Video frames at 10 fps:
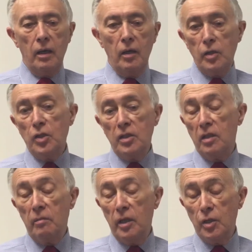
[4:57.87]
urgent
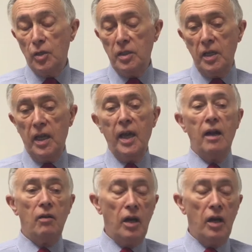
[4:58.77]
and emergency care,